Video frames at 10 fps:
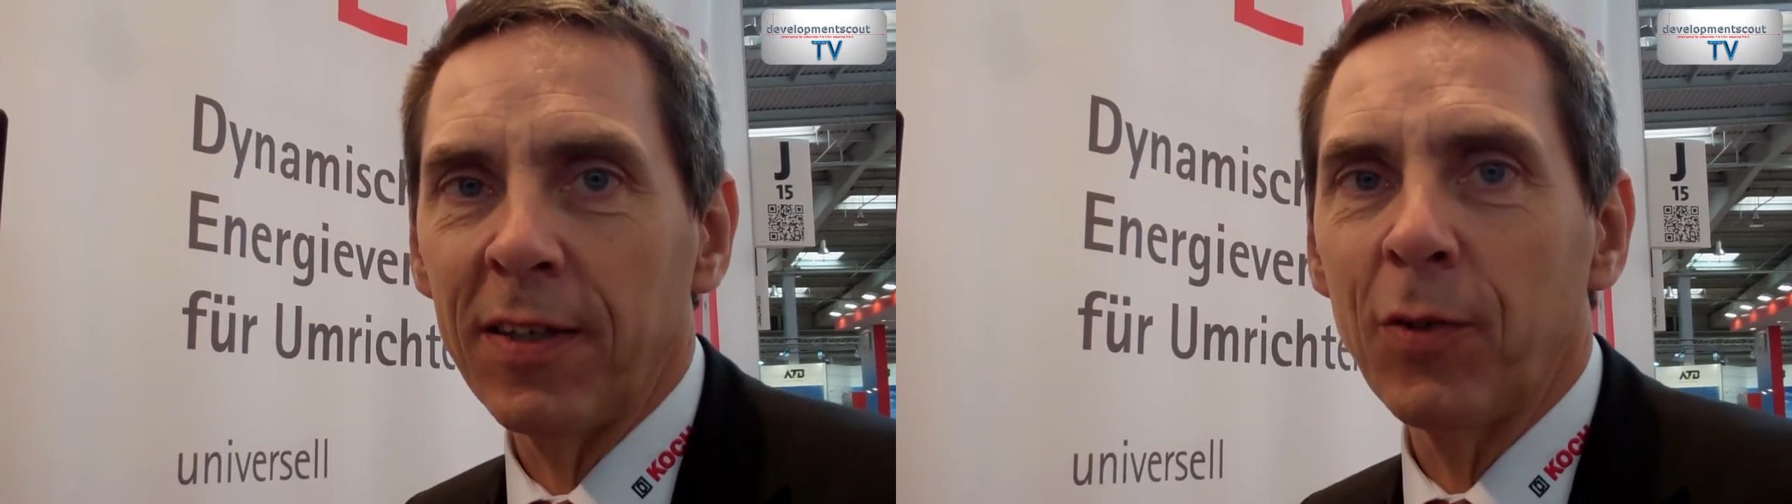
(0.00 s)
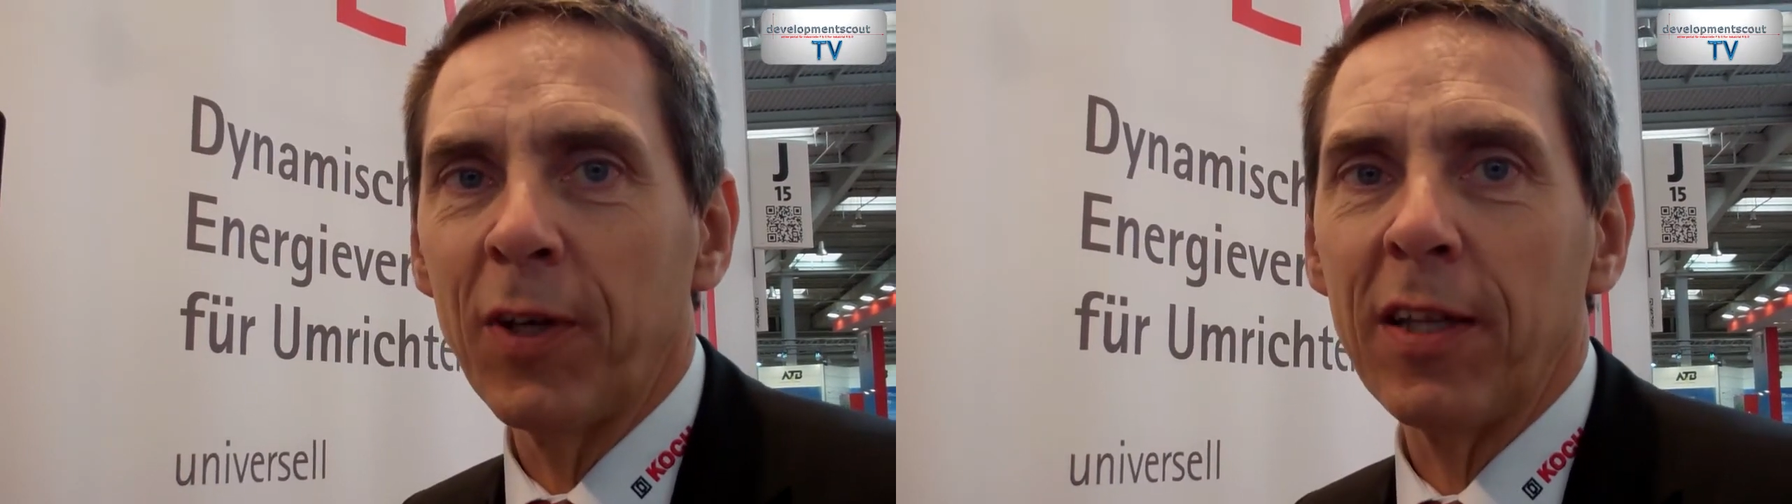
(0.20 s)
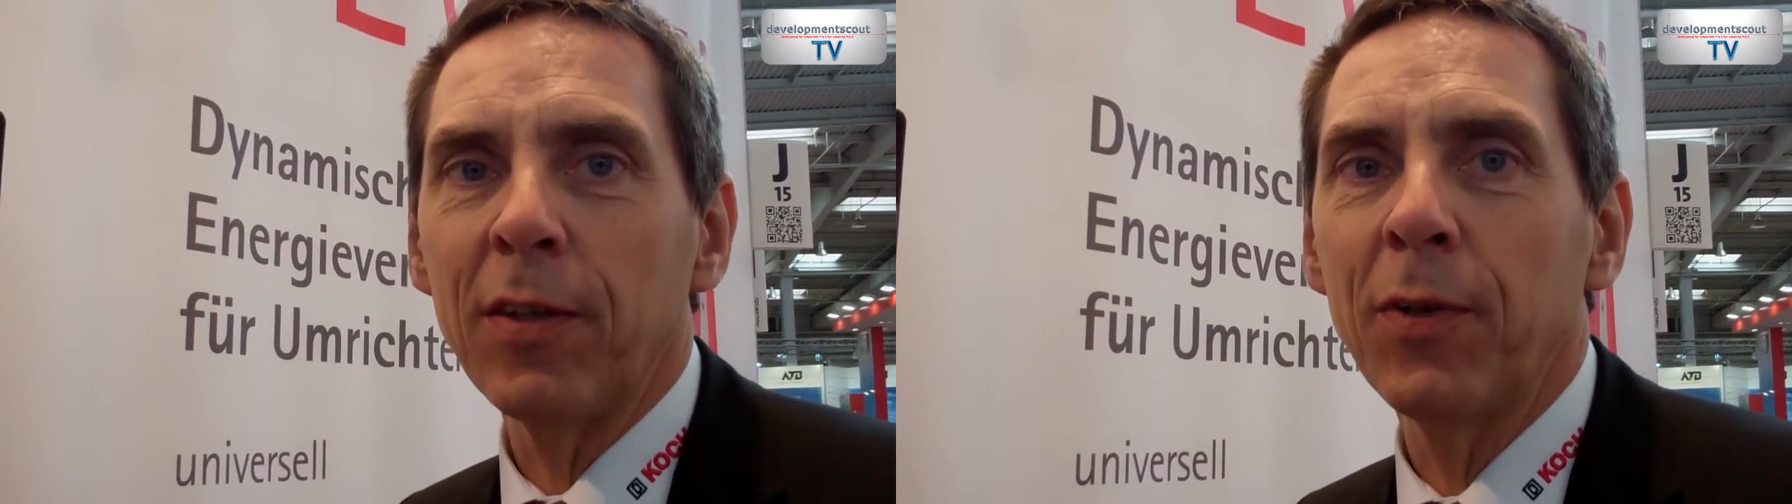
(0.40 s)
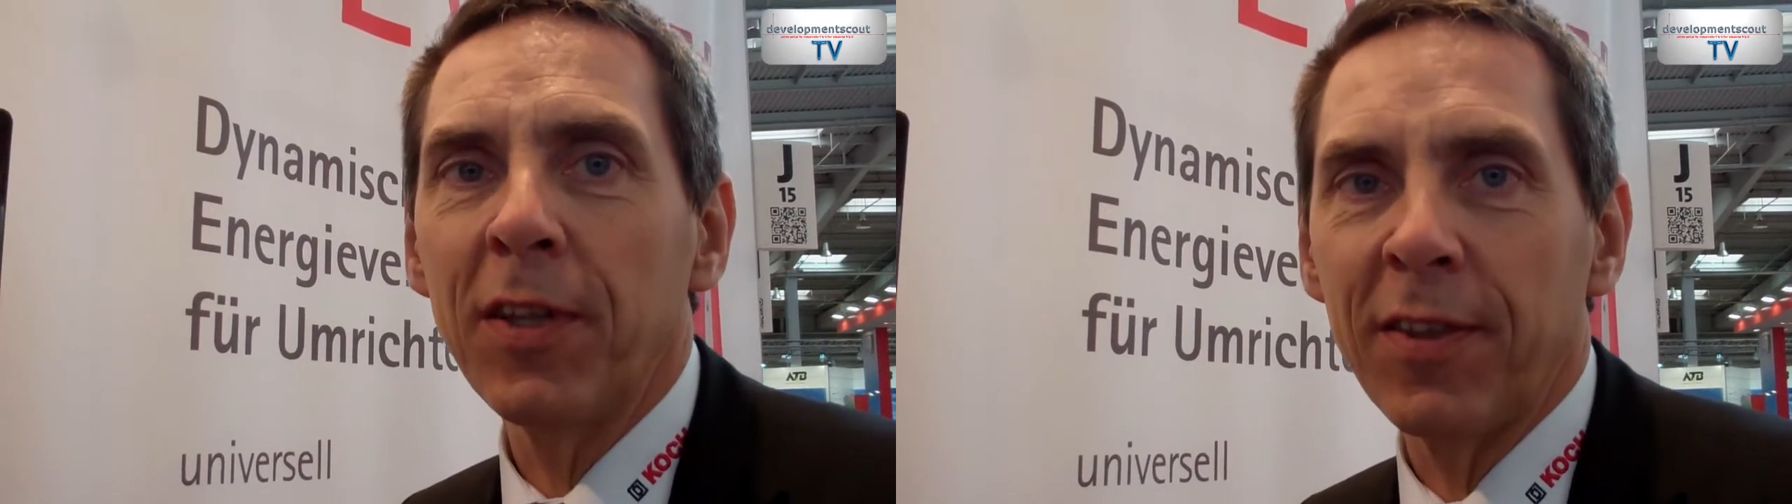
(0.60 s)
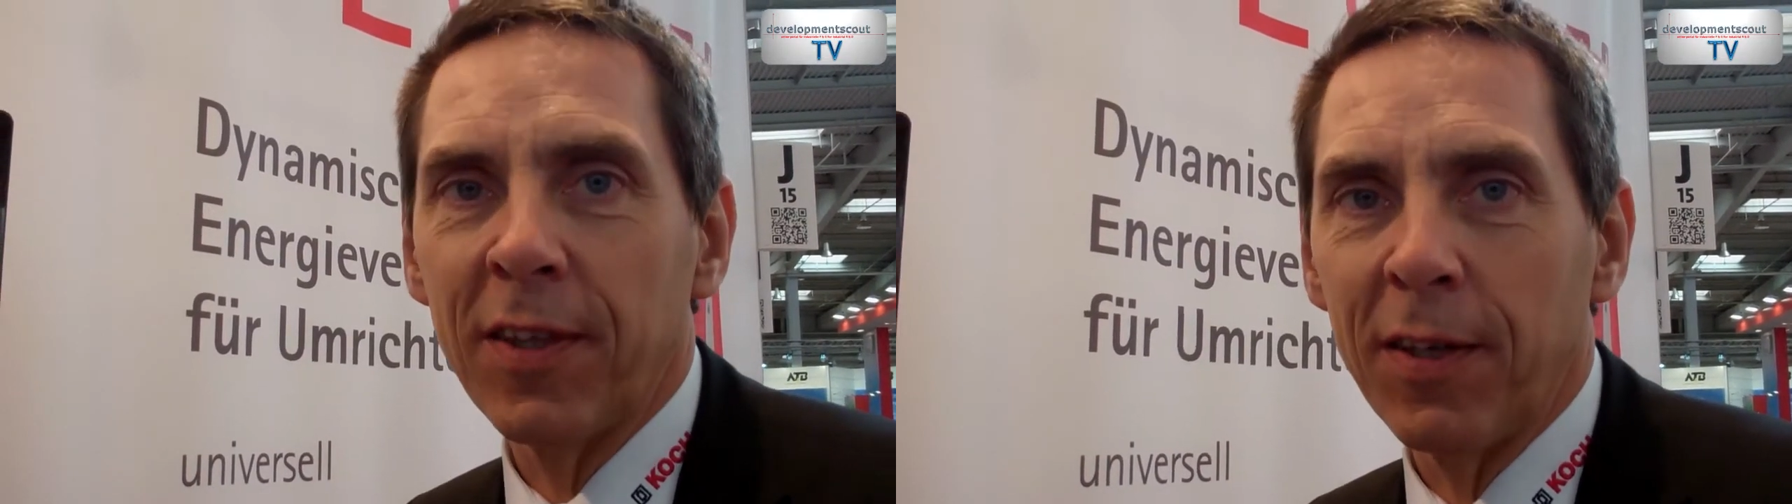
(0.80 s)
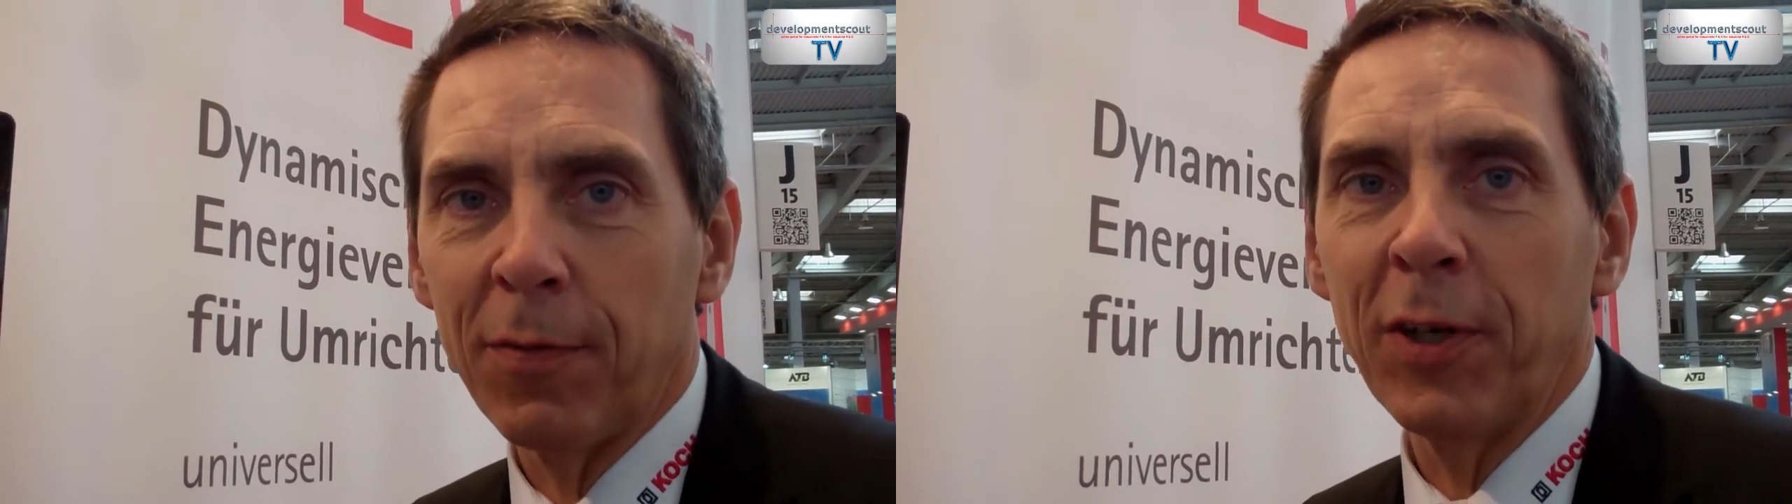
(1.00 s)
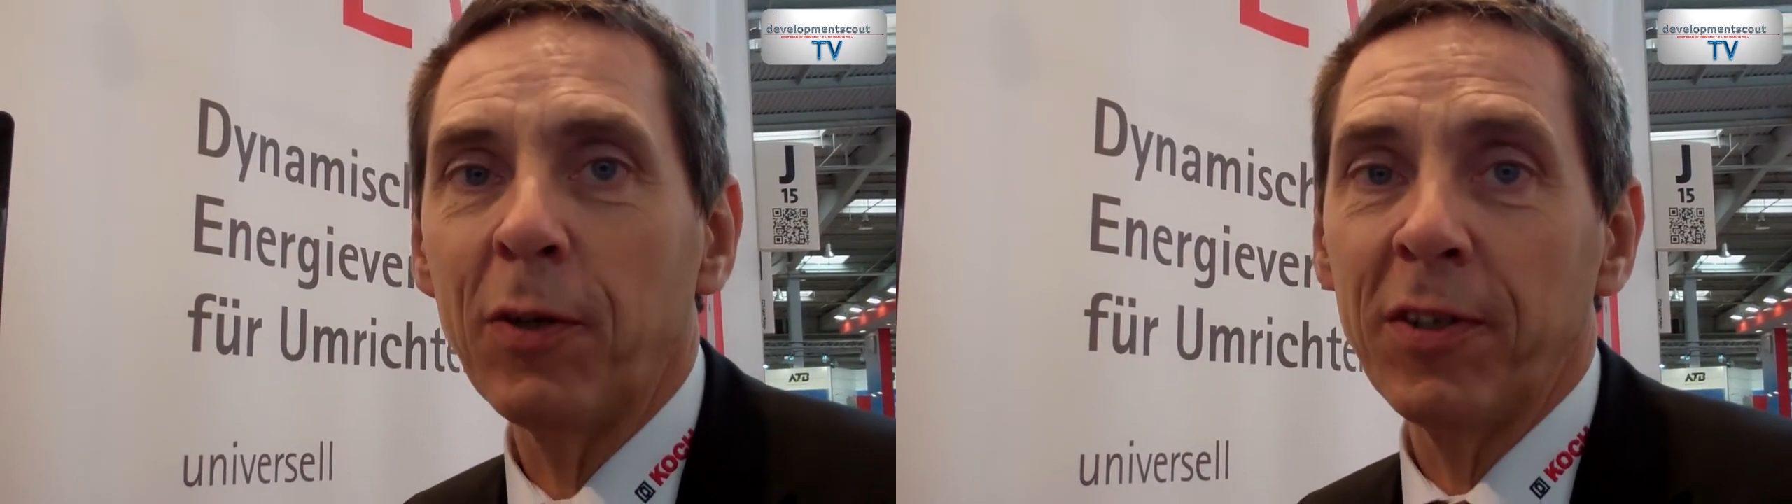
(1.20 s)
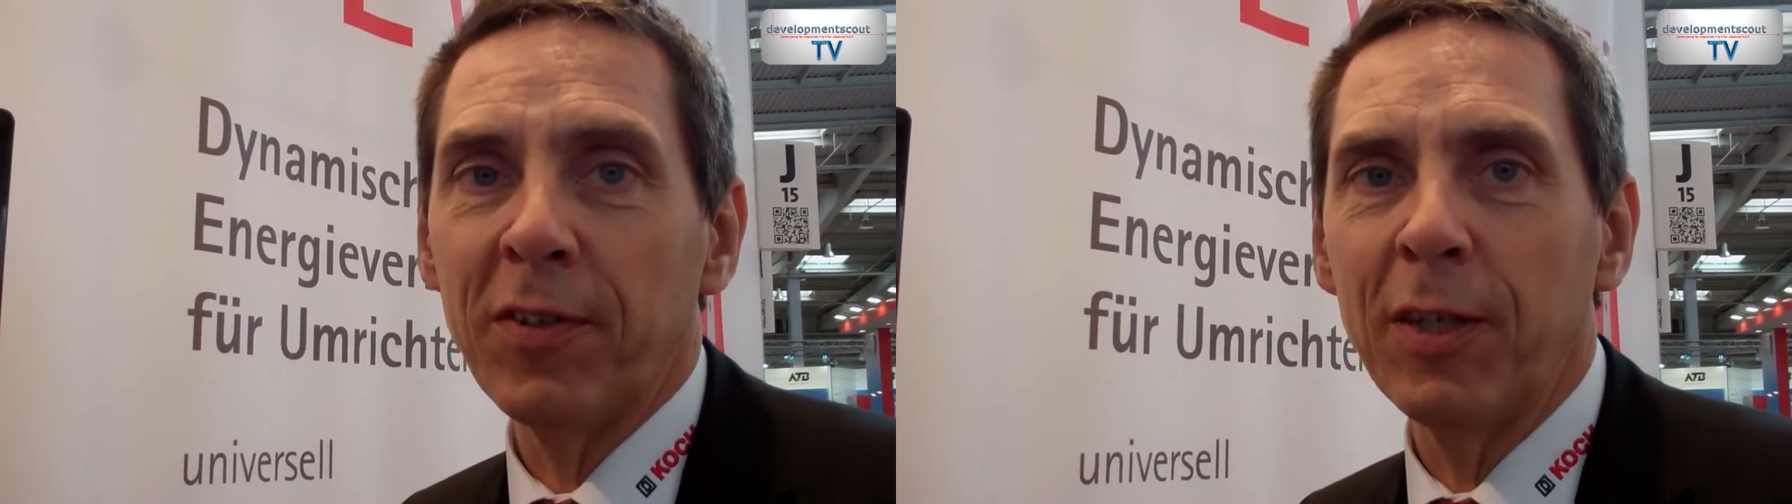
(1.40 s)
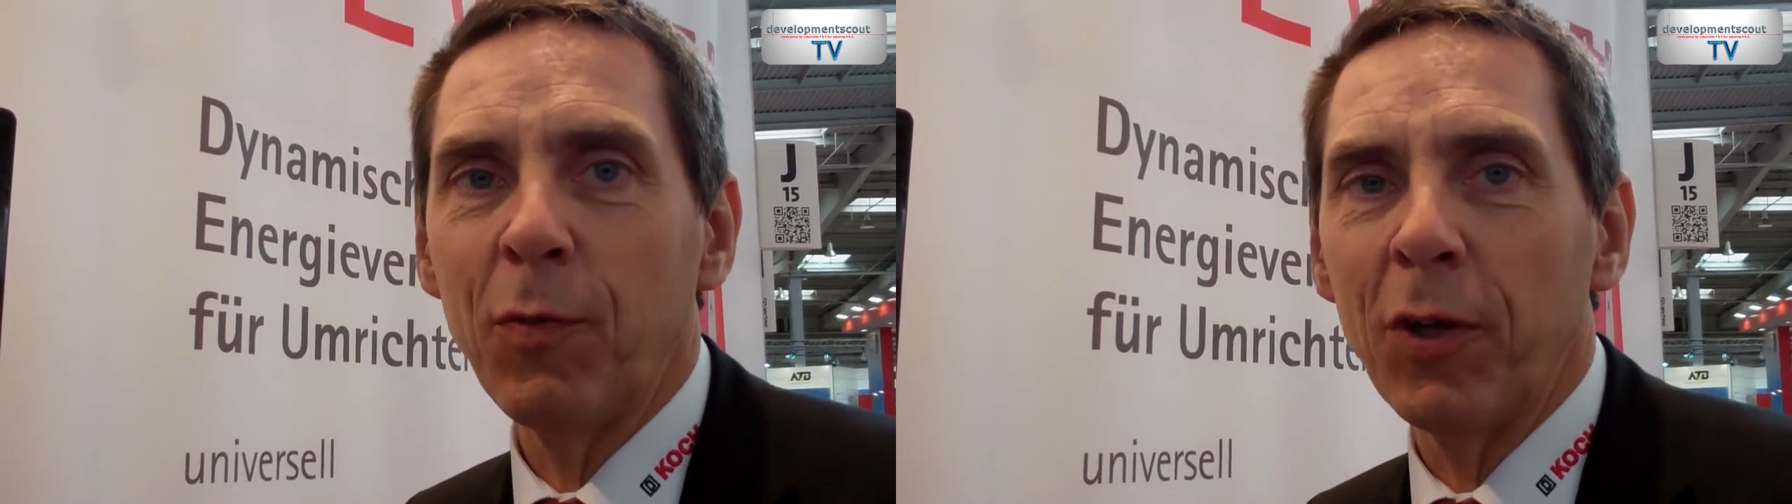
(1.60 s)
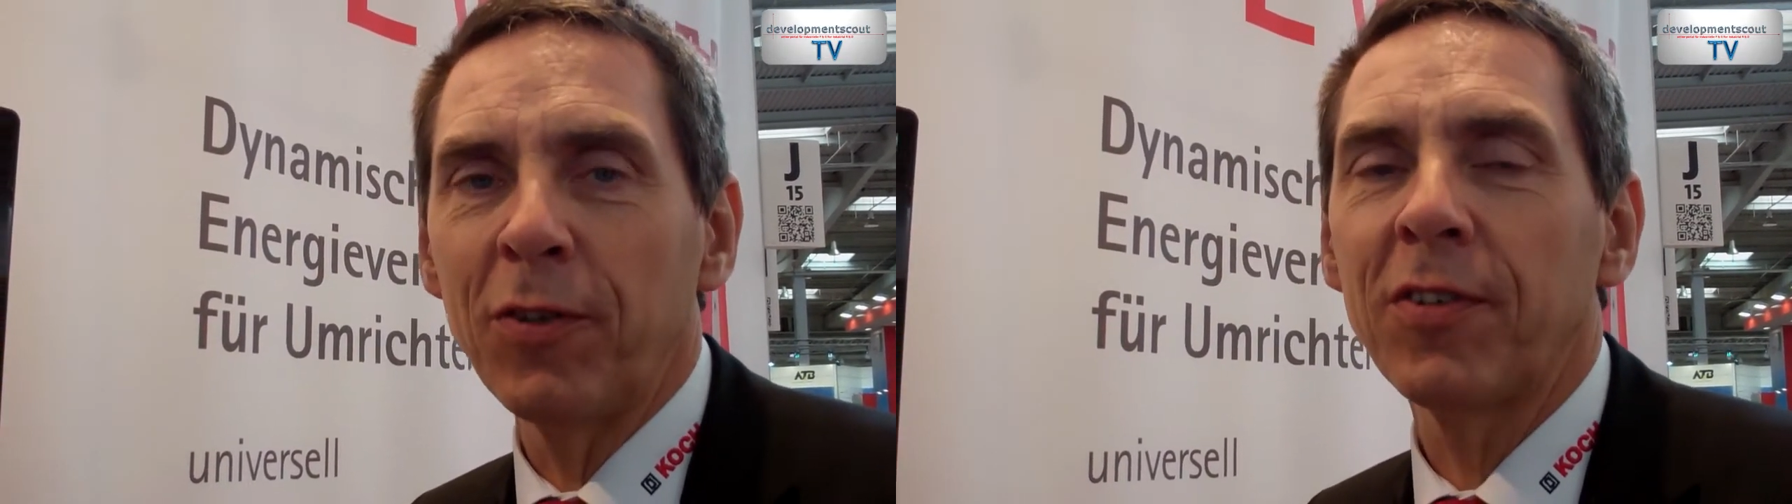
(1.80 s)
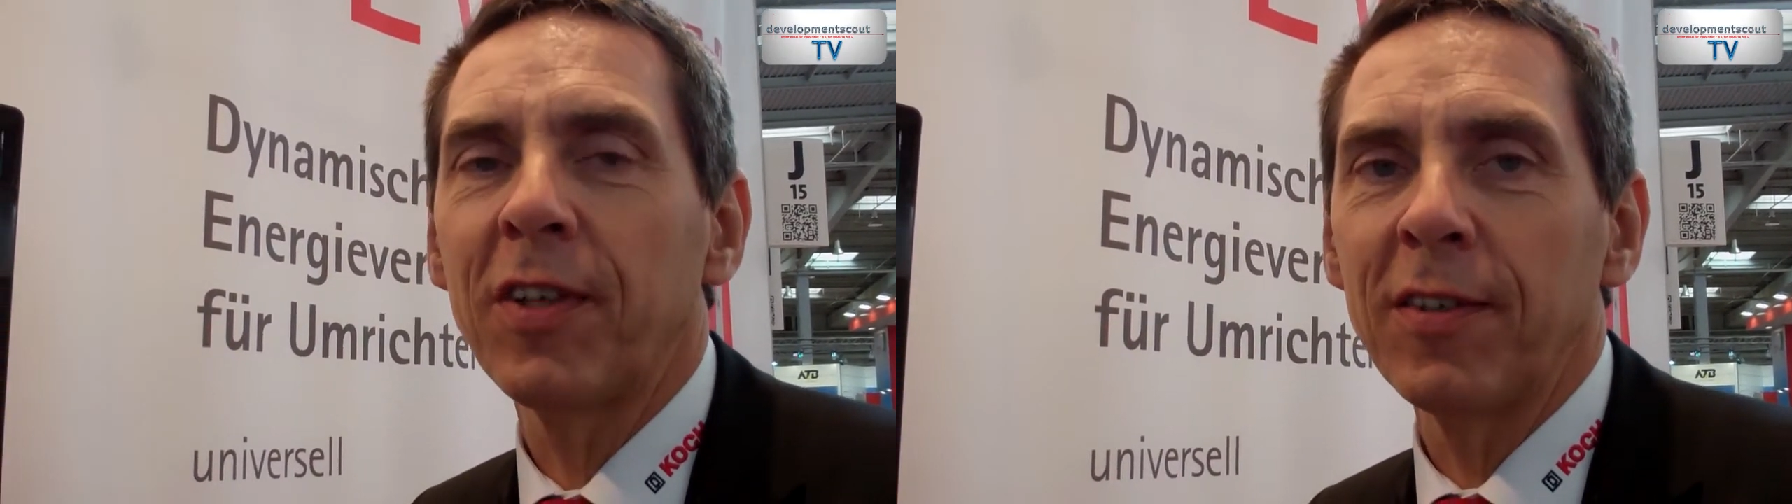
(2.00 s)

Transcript: together with frequency inverters